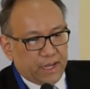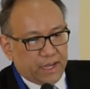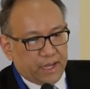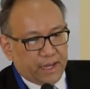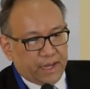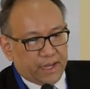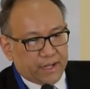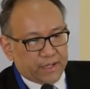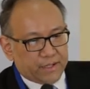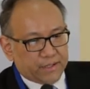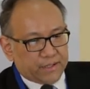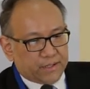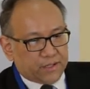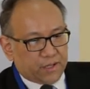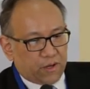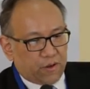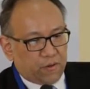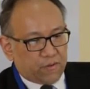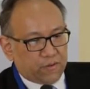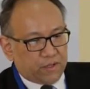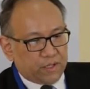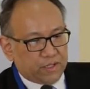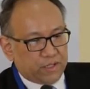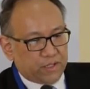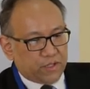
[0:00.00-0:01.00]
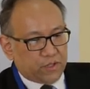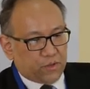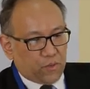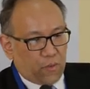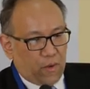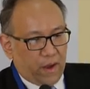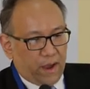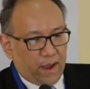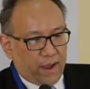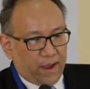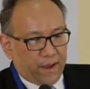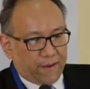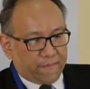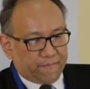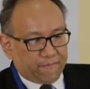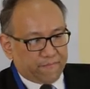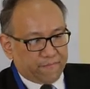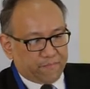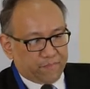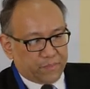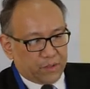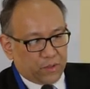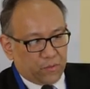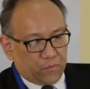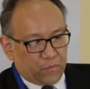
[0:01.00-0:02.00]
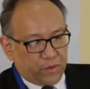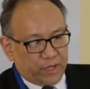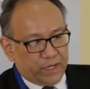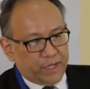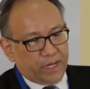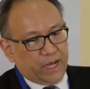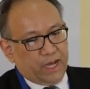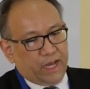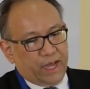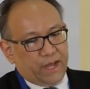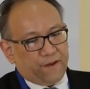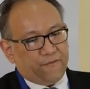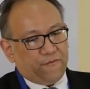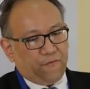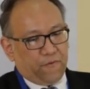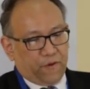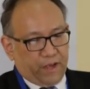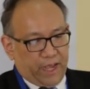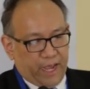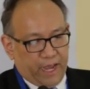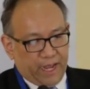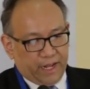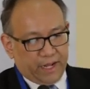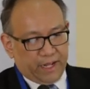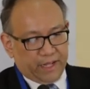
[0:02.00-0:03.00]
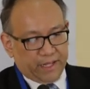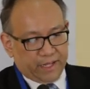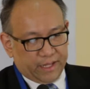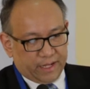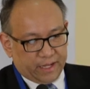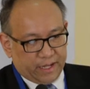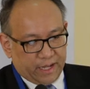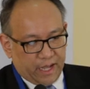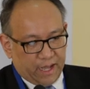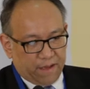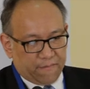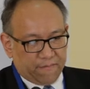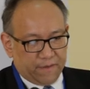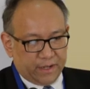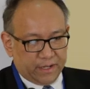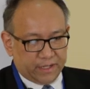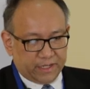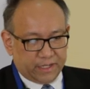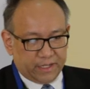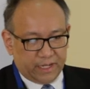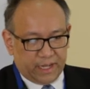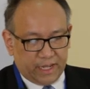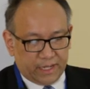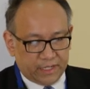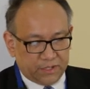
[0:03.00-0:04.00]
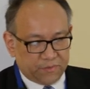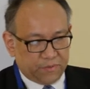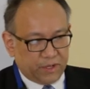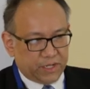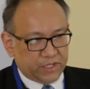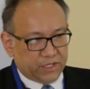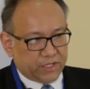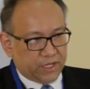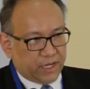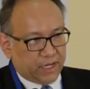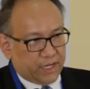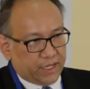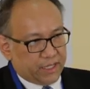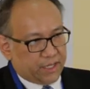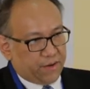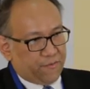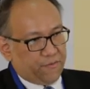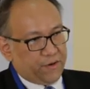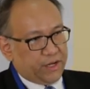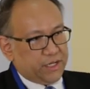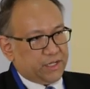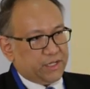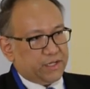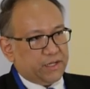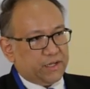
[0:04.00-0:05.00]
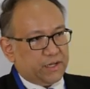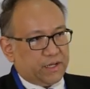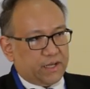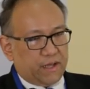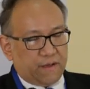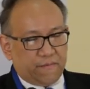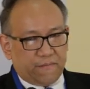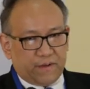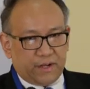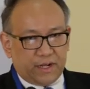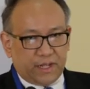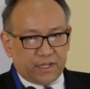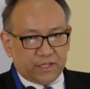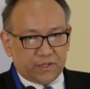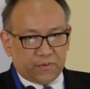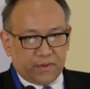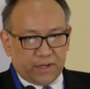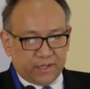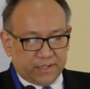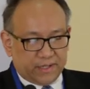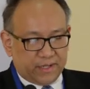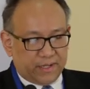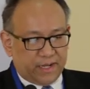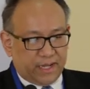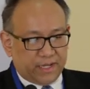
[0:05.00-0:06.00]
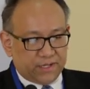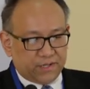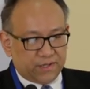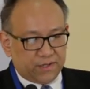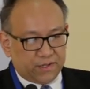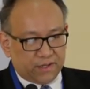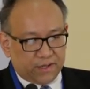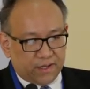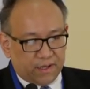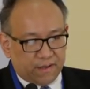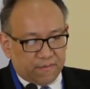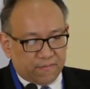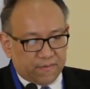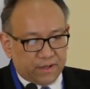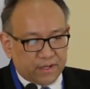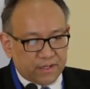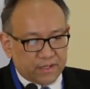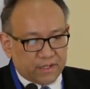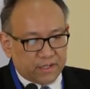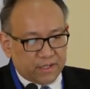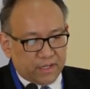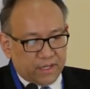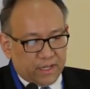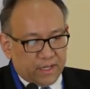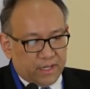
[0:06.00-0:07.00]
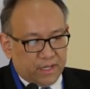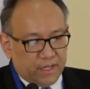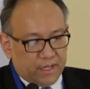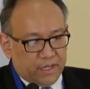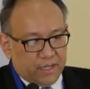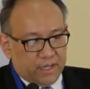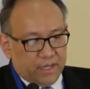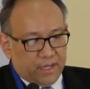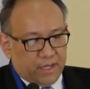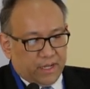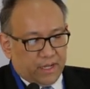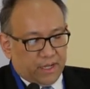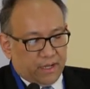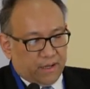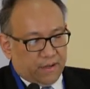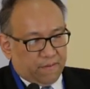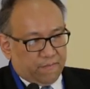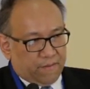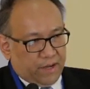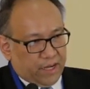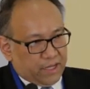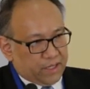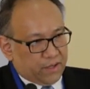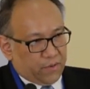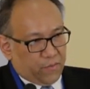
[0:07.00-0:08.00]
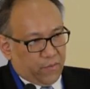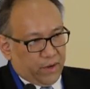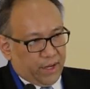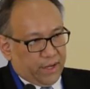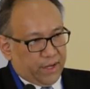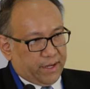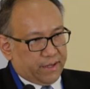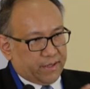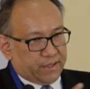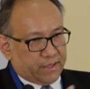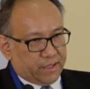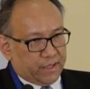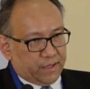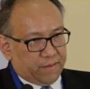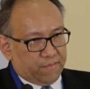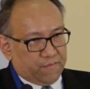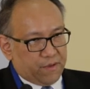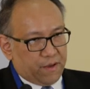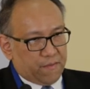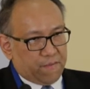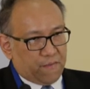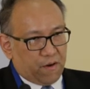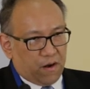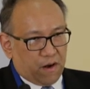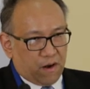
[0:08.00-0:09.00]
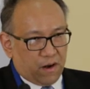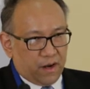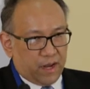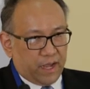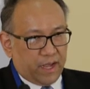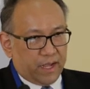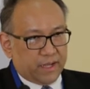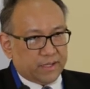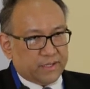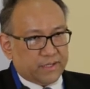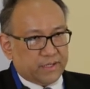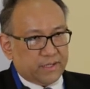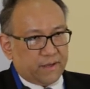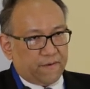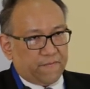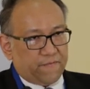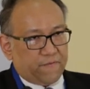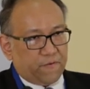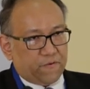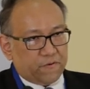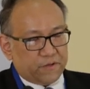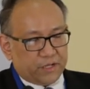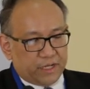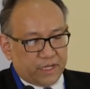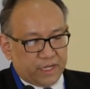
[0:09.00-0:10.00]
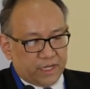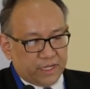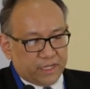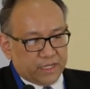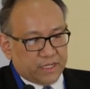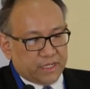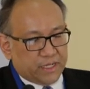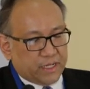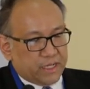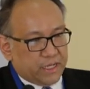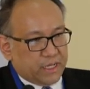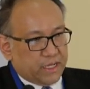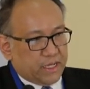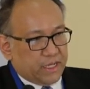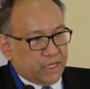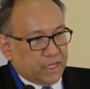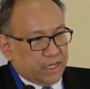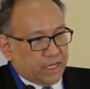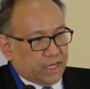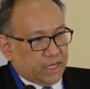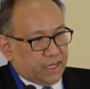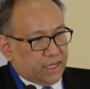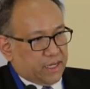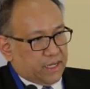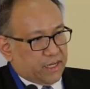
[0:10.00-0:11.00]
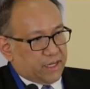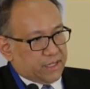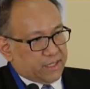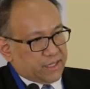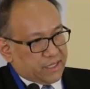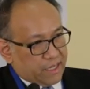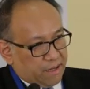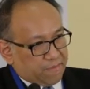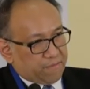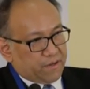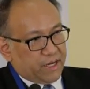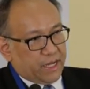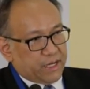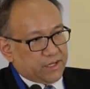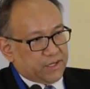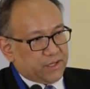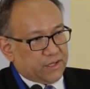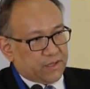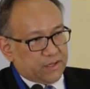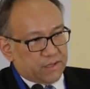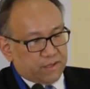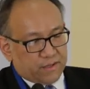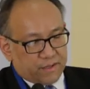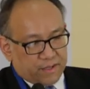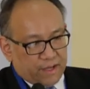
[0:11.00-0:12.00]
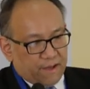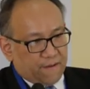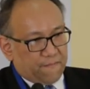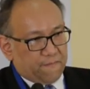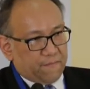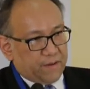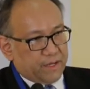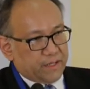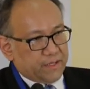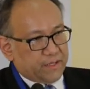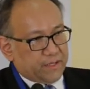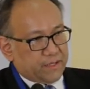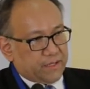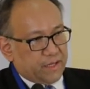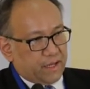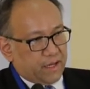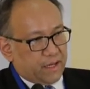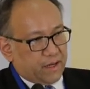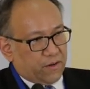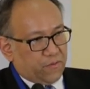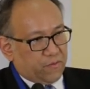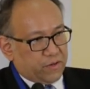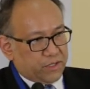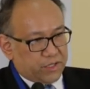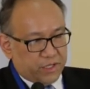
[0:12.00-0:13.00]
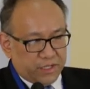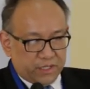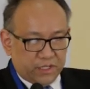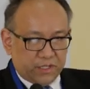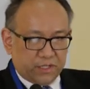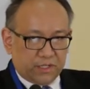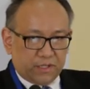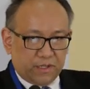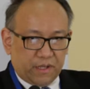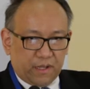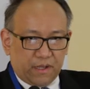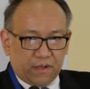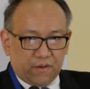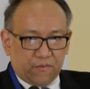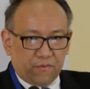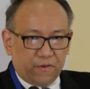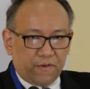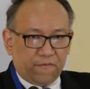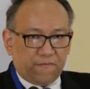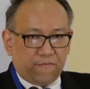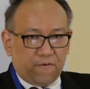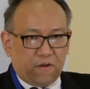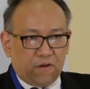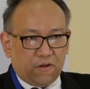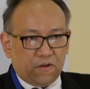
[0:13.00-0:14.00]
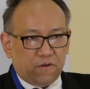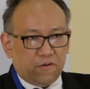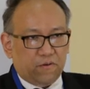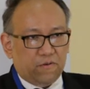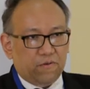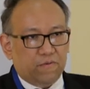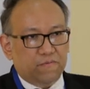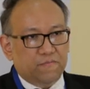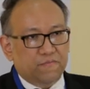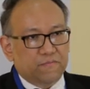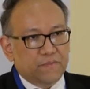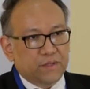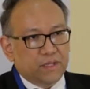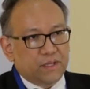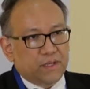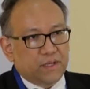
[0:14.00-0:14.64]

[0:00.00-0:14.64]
And so this is where we are advocating the government, especially the regional government as well as the national government. By the way, Myanmar has 14 subnational governments, which is we follow